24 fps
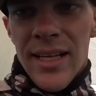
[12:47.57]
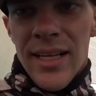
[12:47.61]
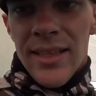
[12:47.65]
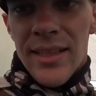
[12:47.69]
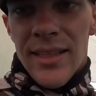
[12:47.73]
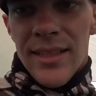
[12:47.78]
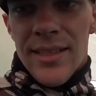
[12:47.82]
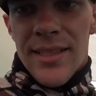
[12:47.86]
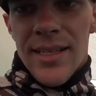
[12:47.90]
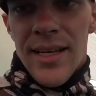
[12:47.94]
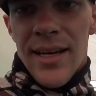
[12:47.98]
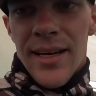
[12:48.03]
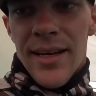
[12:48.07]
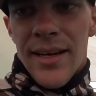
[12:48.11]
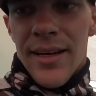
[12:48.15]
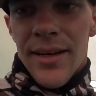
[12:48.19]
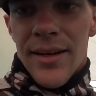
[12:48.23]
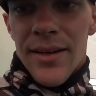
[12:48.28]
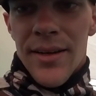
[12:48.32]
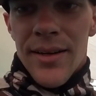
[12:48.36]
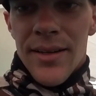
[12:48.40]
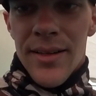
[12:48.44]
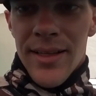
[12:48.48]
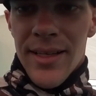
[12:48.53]
The time.
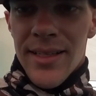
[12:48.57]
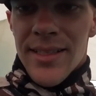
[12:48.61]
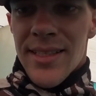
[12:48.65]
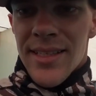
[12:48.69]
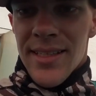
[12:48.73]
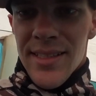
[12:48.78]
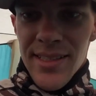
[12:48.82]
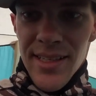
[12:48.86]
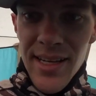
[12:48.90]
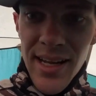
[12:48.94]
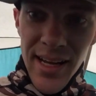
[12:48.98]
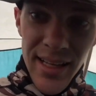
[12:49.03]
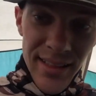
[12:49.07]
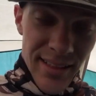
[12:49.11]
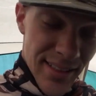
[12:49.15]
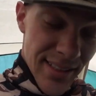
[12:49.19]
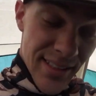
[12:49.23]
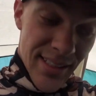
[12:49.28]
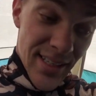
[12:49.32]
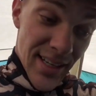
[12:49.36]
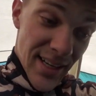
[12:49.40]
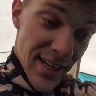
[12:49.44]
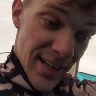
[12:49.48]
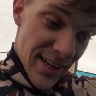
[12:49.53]
This is not the
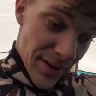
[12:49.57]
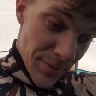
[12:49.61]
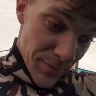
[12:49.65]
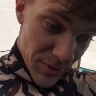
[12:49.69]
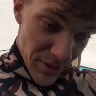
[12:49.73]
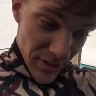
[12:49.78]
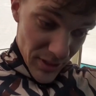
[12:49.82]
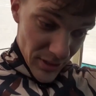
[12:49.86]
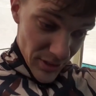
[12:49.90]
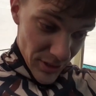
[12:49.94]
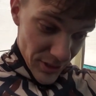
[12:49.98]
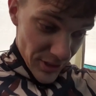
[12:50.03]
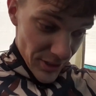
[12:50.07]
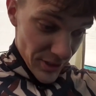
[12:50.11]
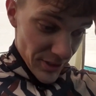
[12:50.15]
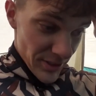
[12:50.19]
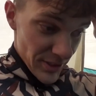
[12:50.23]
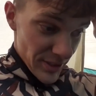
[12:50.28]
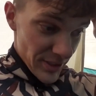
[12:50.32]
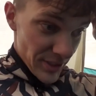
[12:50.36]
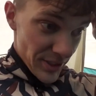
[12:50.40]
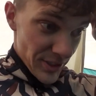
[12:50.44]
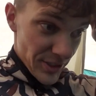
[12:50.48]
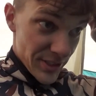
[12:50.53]
time to learn
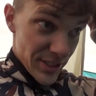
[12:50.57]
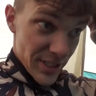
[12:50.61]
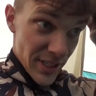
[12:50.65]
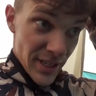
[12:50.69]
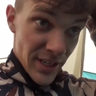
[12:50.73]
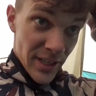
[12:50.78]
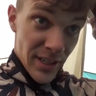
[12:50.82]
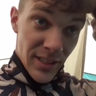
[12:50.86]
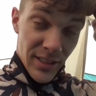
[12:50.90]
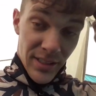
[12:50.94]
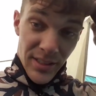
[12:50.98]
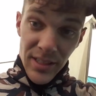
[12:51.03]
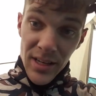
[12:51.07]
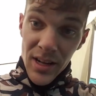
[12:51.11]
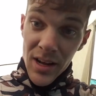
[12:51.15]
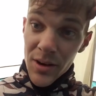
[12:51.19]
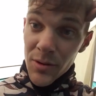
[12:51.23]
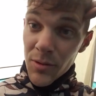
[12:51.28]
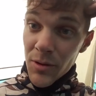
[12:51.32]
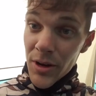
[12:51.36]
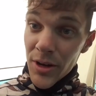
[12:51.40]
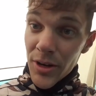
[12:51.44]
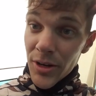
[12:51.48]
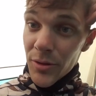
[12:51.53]
that your tent is not
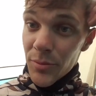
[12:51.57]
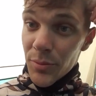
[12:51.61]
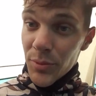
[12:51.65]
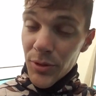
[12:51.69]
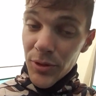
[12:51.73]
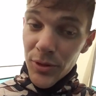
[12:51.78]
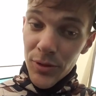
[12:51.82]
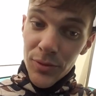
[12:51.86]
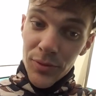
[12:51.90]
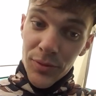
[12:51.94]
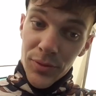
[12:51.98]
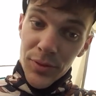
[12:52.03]
waterproof.